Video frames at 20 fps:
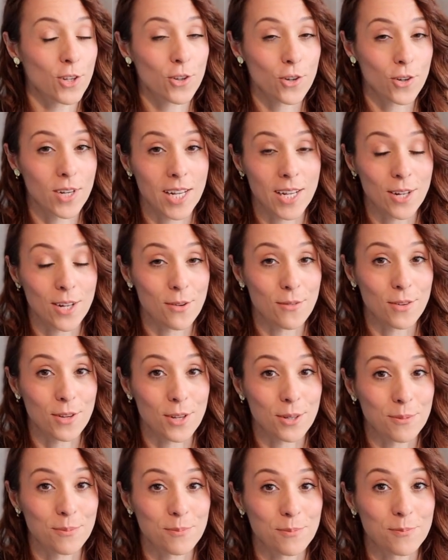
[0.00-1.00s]
chocolate
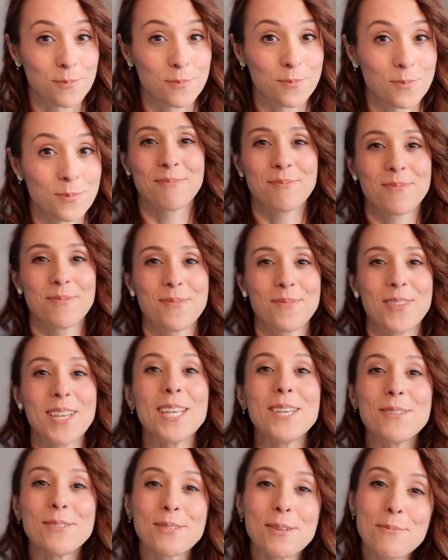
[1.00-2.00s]
lover.
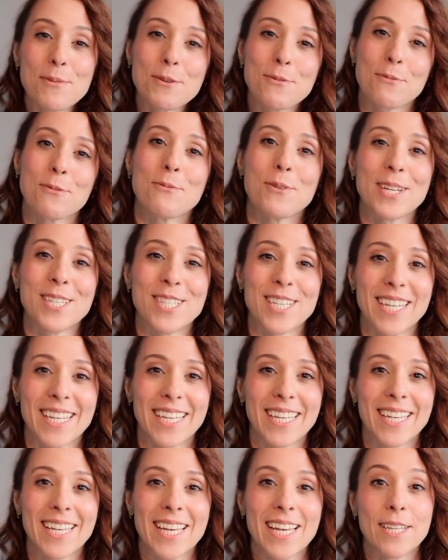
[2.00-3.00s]
Thank you so much for watching.